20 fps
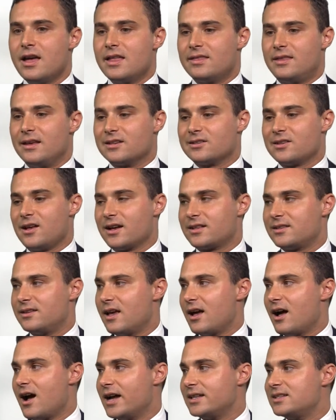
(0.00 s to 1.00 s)
Things like
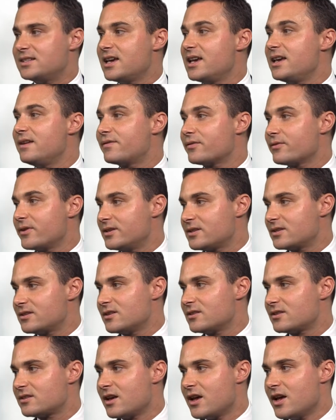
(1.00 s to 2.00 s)
IT, for
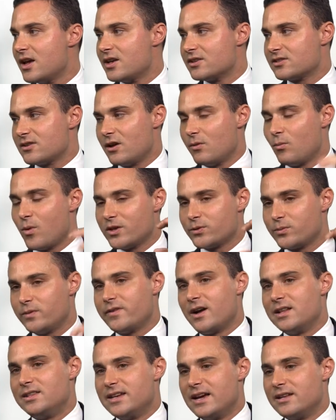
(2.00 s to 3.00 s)
instance. So once we've
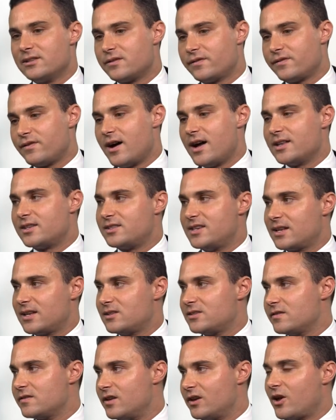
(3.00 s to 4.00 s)
identified
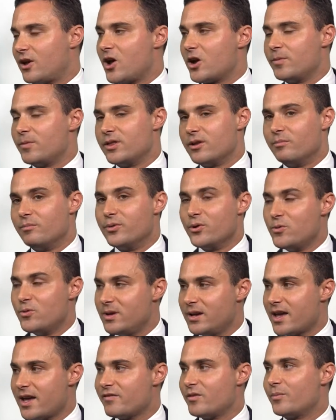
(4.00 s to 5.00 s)
sectors of the economy that are
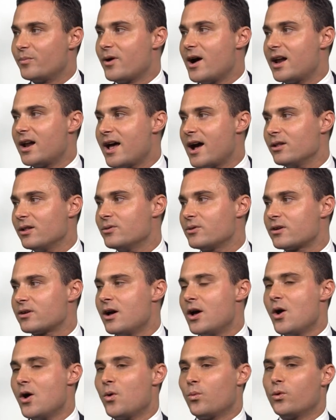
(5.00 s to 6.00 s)
booming, have a bright outlook,
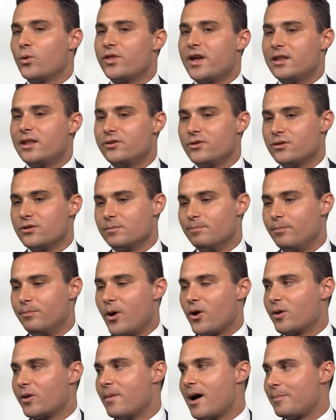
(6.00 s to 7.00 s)
we'll then do the
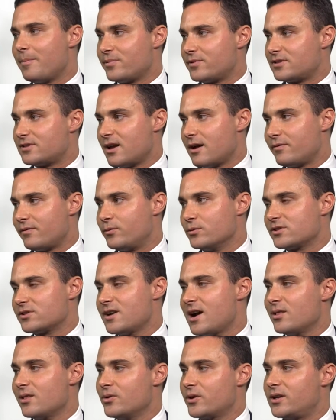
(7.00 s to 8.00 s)
bottom-up stuff. We'll
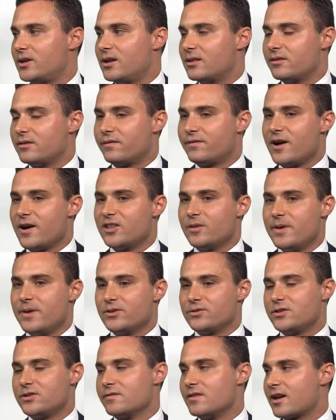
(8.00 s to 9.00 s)
start looking at the
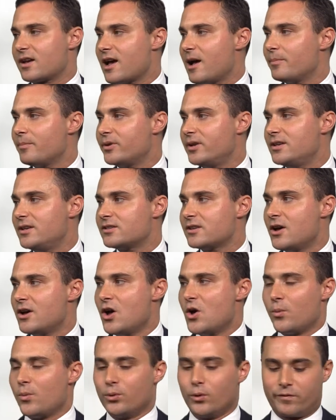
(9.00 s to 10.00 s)
fundamentals of the companies.
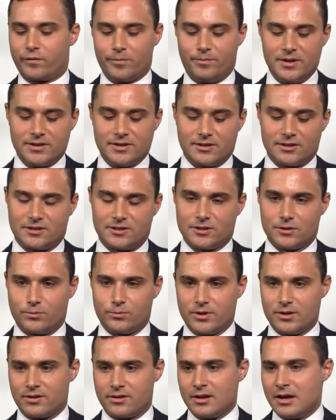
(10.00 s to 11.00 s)
We'll look for businesses
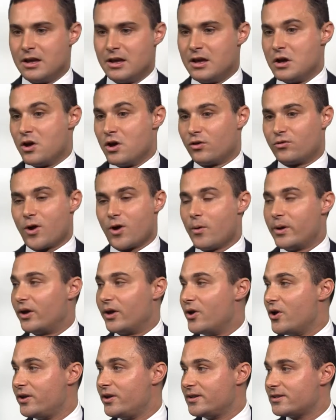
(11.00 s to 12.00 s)
with growing
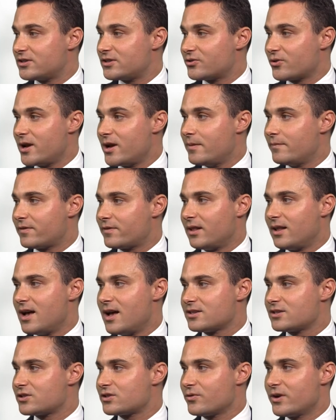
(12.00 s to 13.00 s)
earnings stream for the
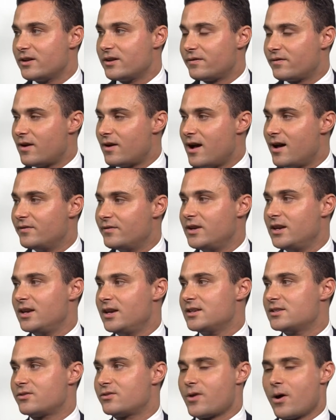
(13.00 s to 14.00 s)
last 3 to 5
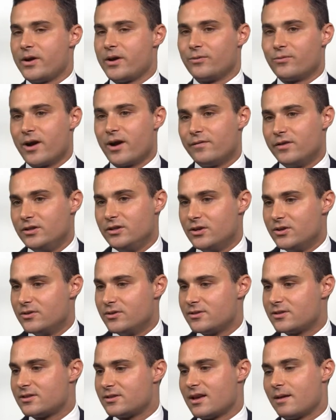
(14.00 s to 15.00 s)
years, growing
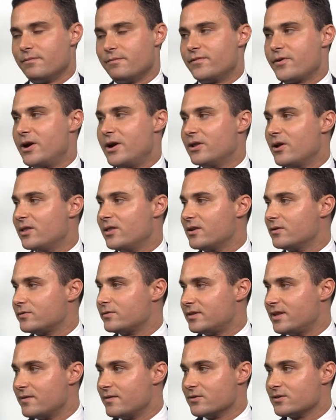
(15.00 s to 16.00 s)
revenues, very low
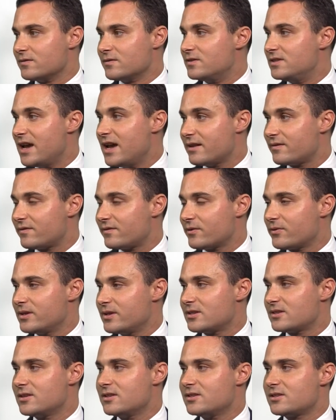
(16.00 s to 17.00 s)
levels of debt, for
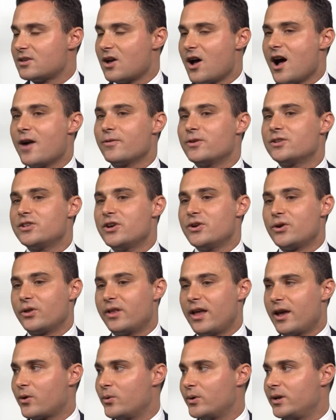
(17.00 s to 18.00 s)
instance, high return
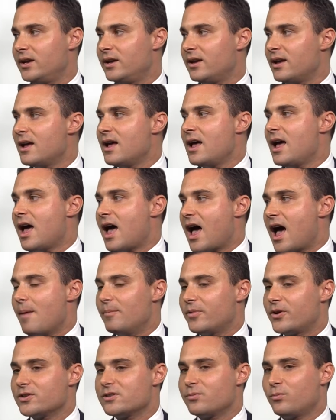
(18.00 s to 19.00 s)
on equity,
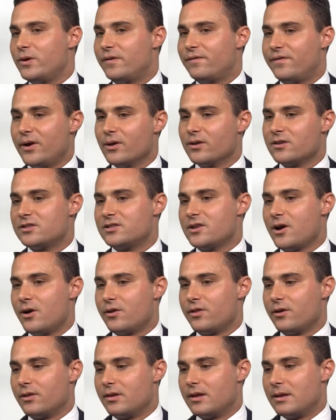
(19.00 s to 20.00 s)
because we feel as though
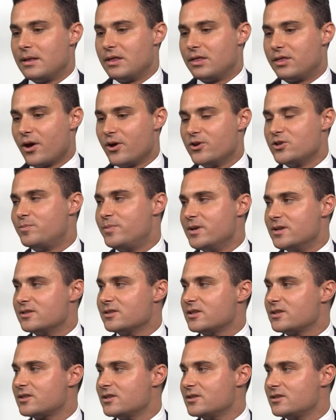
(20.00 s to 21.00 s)
that those
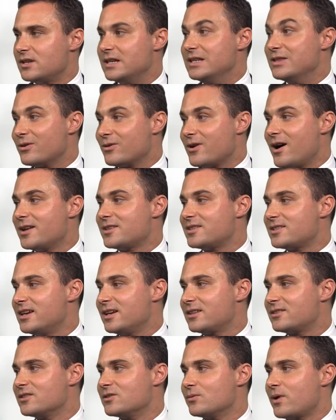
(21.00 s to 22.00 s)
businesses in the right
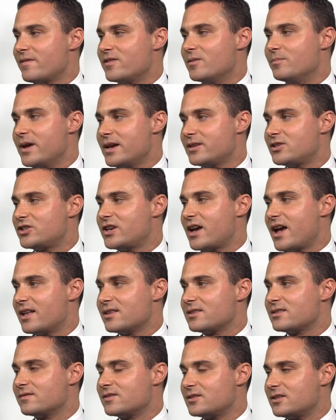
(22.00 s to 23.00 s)
sectors will have the best
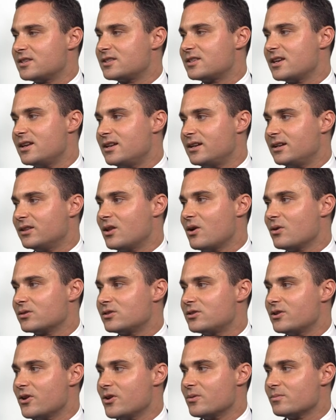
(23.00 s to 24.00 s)
chance of succeeding long
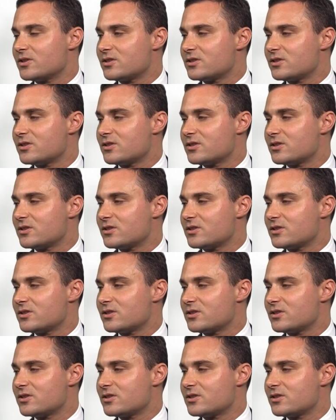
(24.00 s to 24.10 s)
term.